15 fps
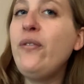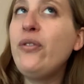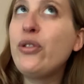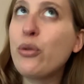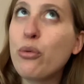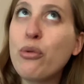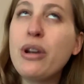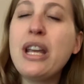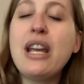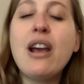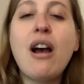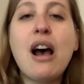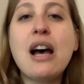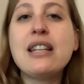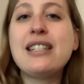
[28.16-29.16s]

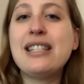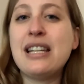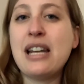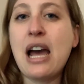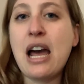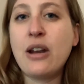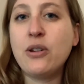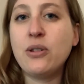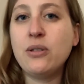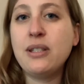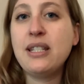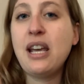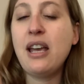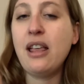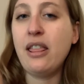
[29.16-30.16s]
3 ostinatos
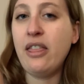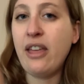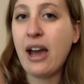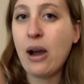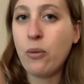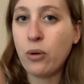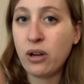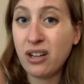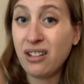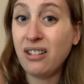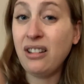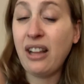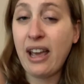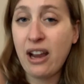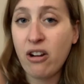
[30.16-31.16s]
that we're gonna
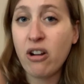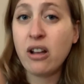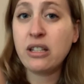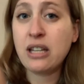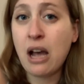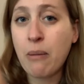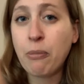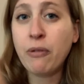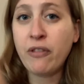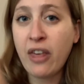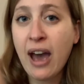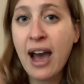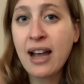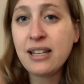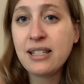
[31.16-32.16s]
layer on top of
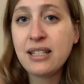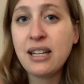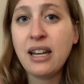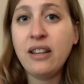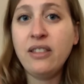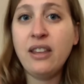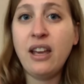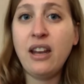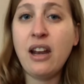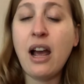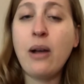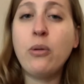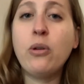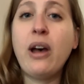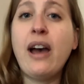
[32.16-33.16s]
that. And then
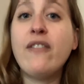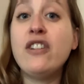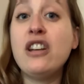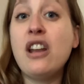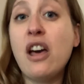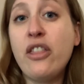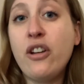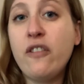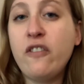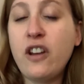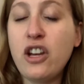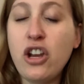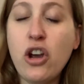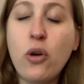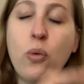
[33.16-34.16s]
I will have another
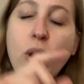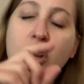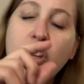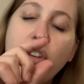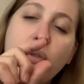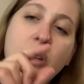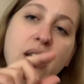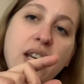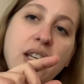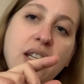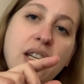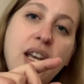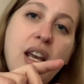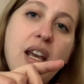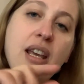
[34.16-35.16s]
video where you
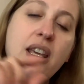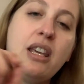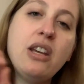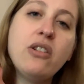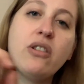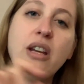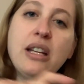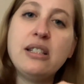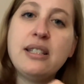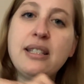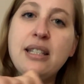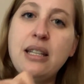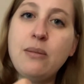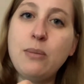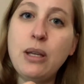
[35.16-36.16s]
can hear and
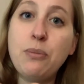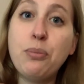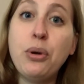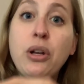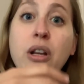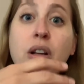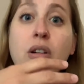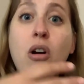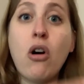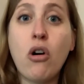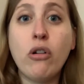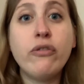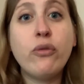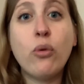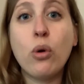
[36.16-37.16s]
see me putting
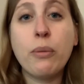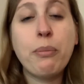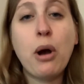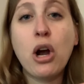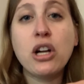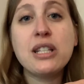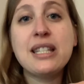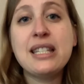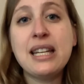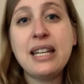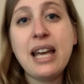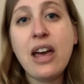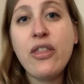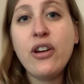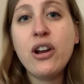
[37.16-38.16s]
all 4 parts
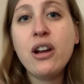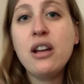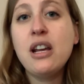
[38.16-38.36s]
together.